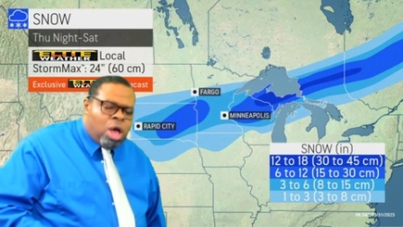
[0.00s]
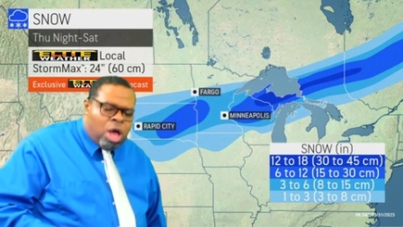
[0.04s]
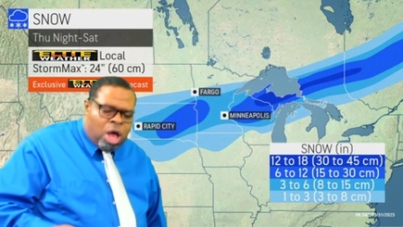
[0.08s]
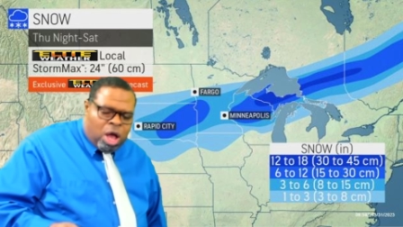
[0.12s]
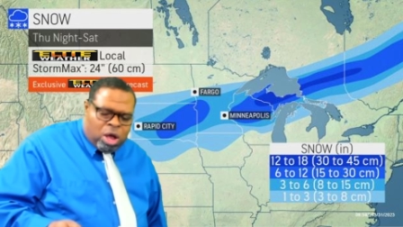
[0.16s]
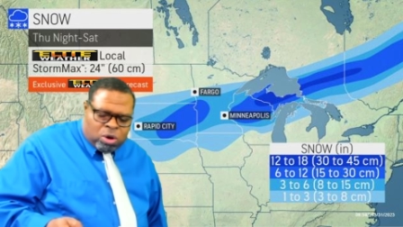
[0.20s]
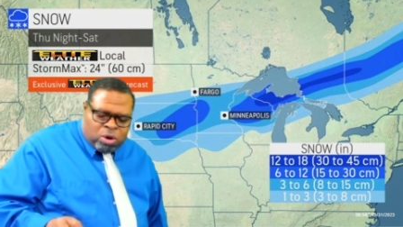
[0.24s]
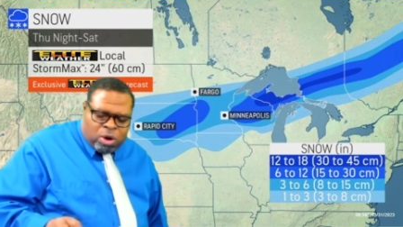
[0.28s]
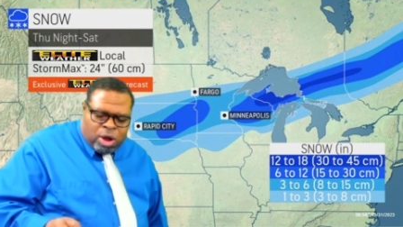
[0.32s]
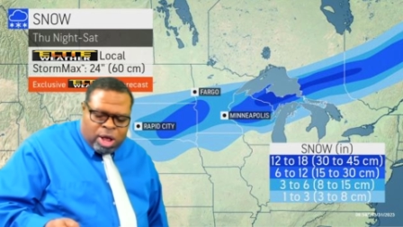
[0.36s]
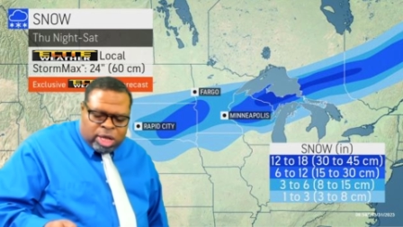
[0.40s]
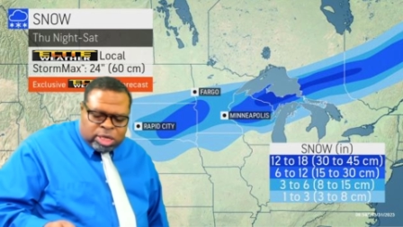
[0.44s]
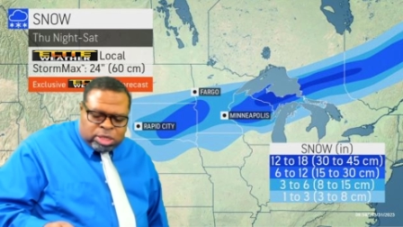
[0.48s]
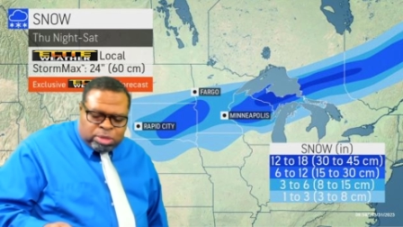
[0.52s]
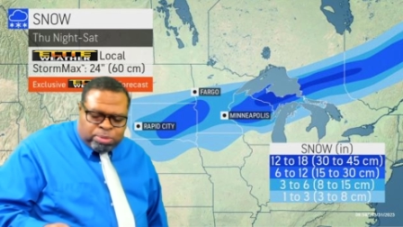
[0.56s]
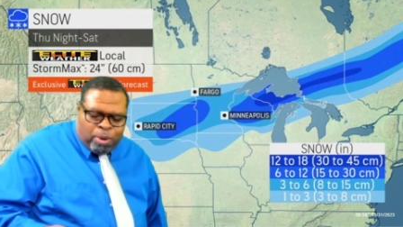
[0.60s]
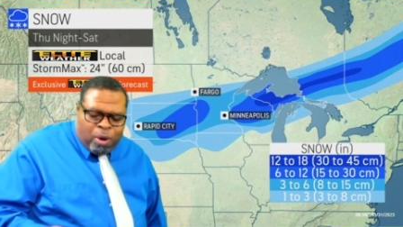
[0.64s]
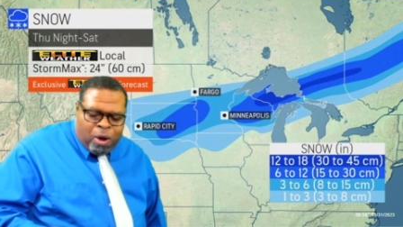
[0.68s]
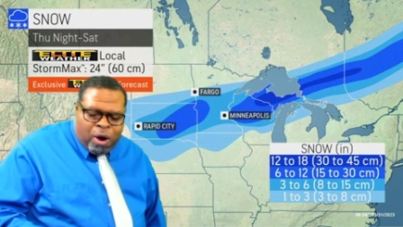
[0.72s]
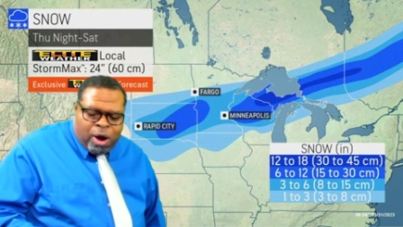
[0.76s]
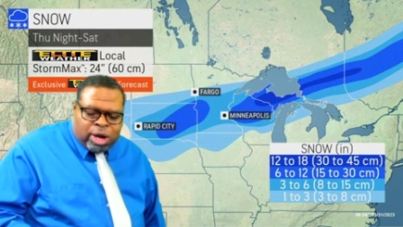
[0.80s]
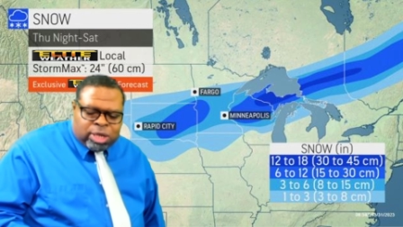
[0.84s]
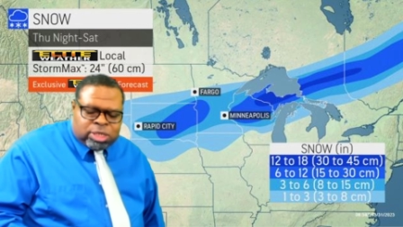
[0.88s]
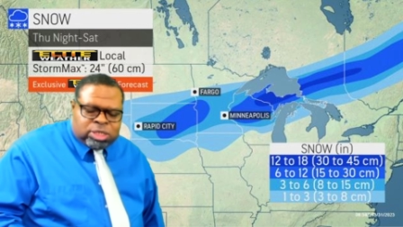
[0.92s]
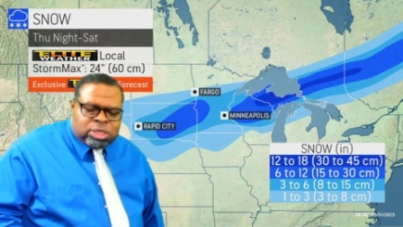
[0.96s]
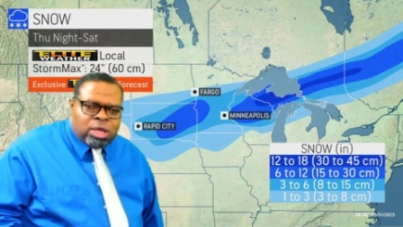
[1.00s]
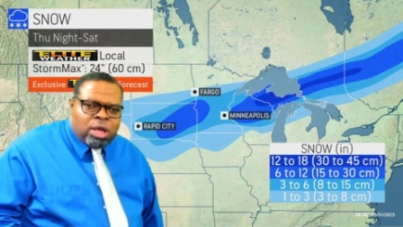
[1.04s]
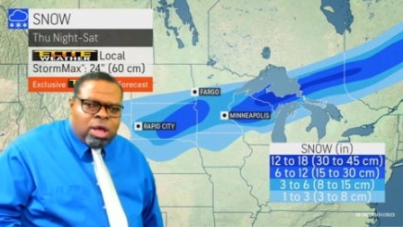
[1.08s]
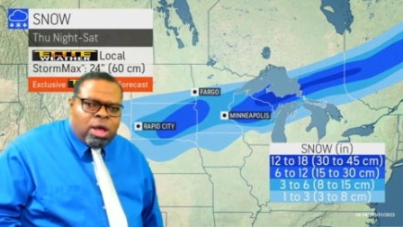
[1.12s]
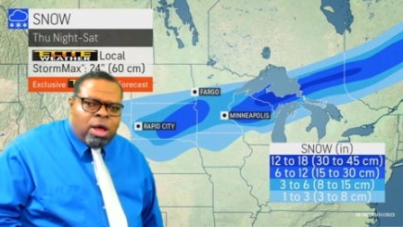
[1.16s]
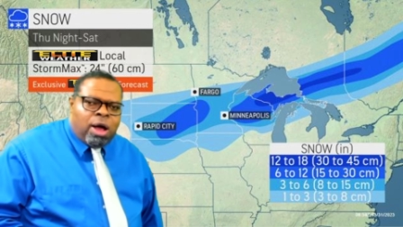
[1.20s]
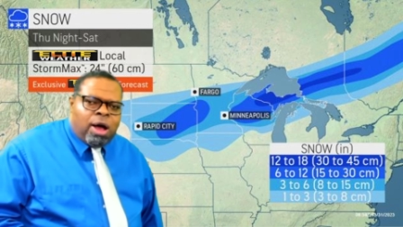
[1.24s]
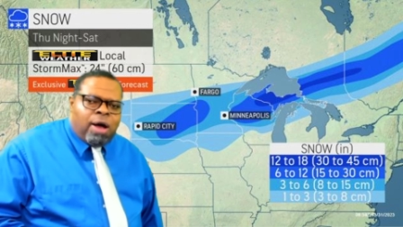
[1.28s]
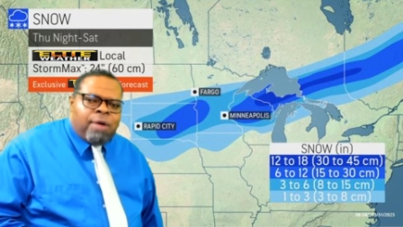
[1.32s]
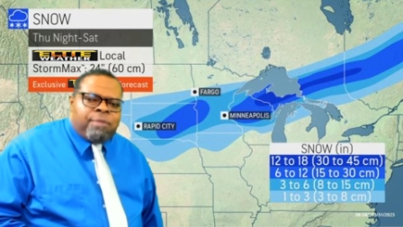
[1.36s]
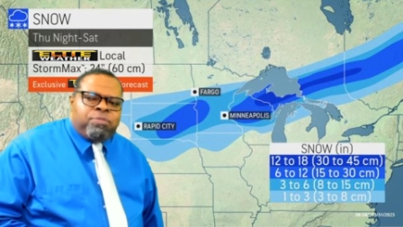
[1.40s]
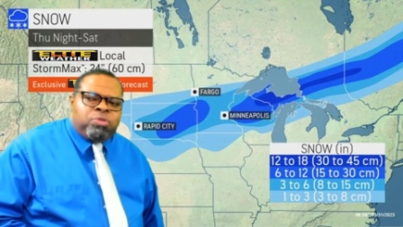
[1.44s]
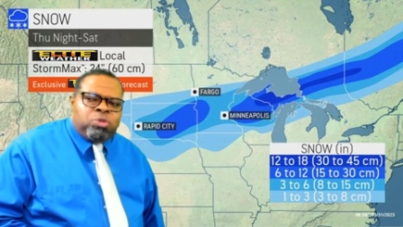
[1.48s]
across parts
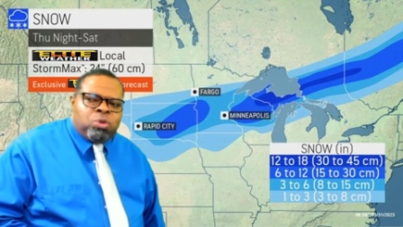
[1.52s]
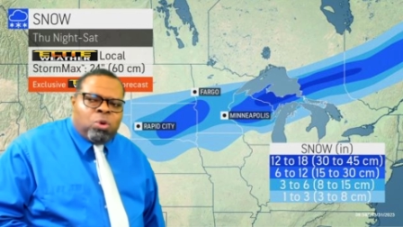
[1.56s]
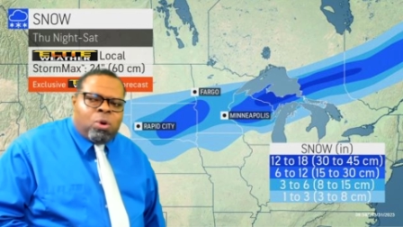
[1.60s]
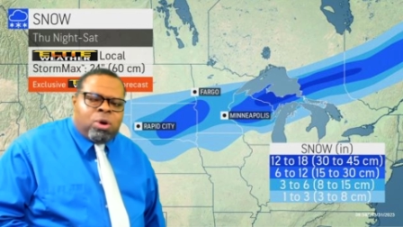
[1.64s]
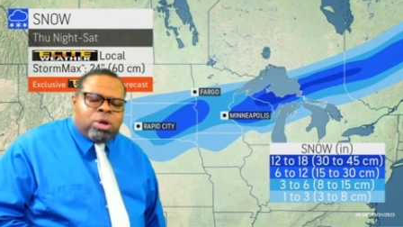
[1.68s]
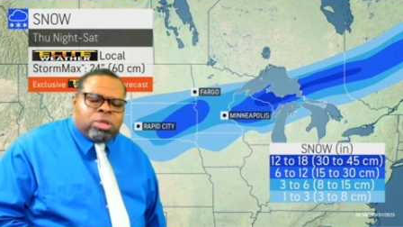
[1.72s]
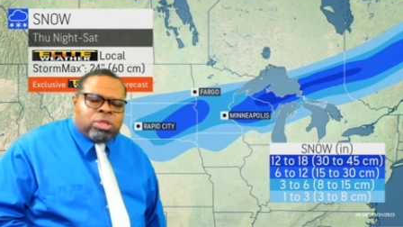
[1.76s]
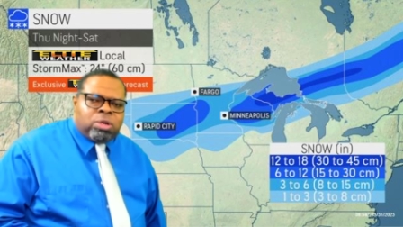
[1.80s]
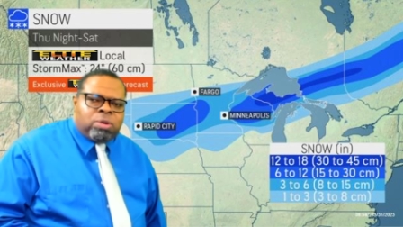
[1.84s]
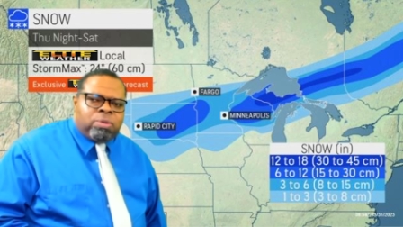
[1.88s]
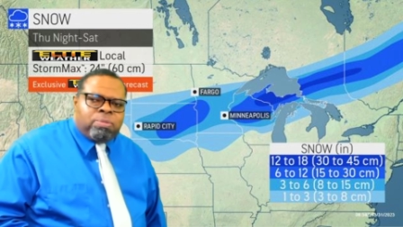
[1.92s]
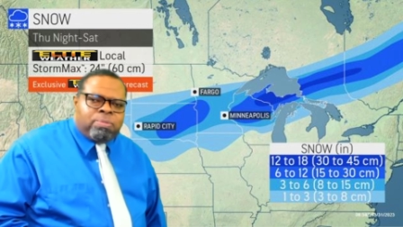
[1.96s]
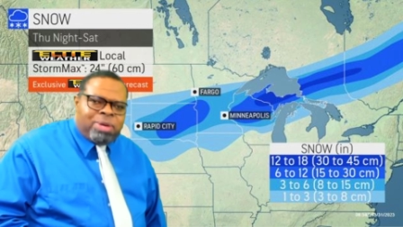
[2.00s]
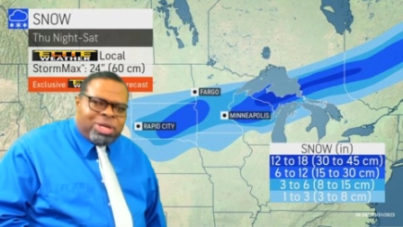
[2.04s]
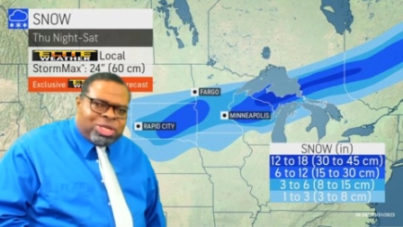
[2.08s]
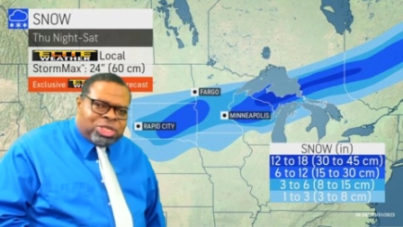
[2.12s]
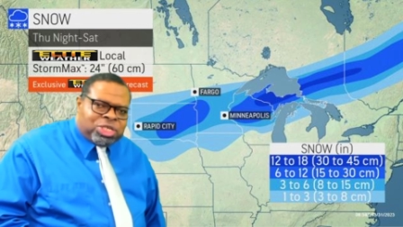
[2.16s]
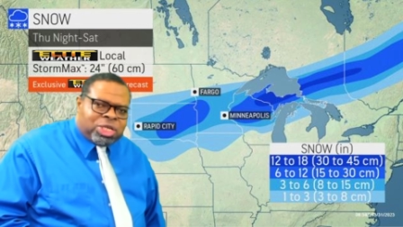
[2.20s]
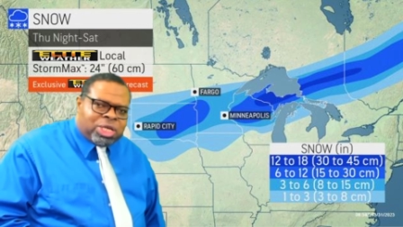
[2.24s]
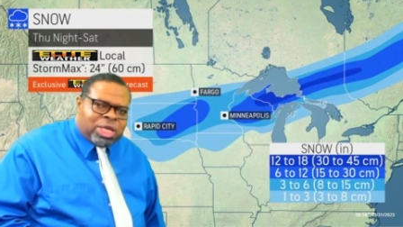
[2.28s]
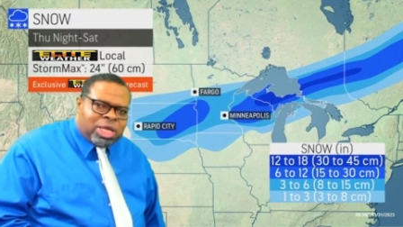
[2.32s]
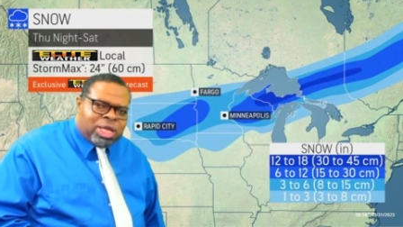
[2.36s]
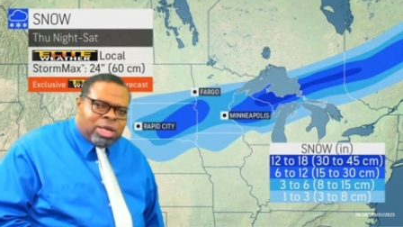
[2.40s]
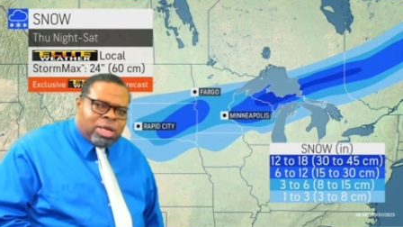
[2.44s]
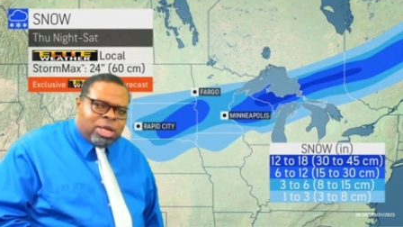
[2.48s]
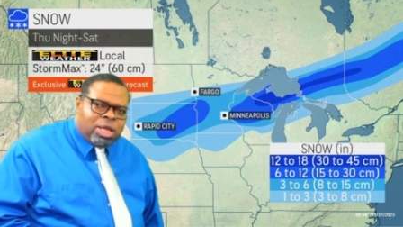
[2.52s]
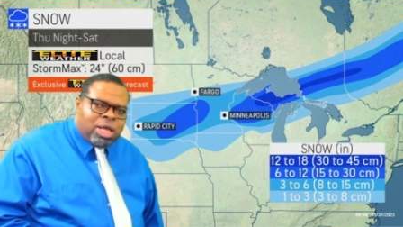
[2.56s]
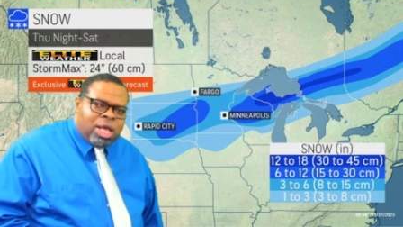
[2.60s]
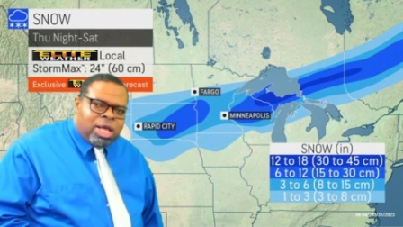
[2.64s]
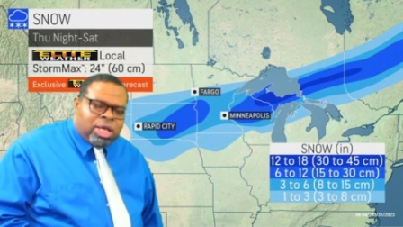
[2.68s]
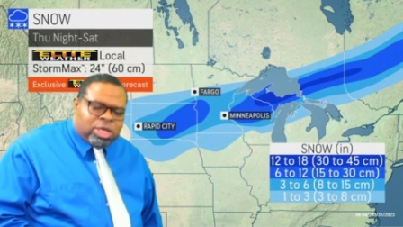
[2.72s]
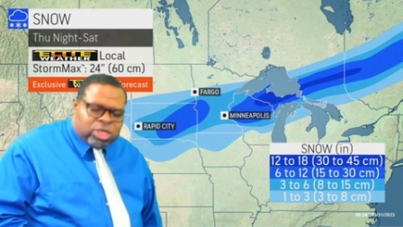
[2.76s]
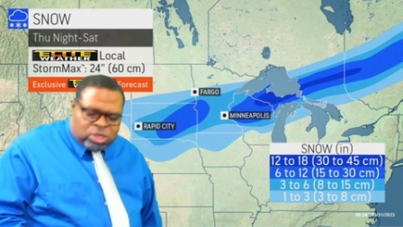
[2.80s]
of northern Michigan.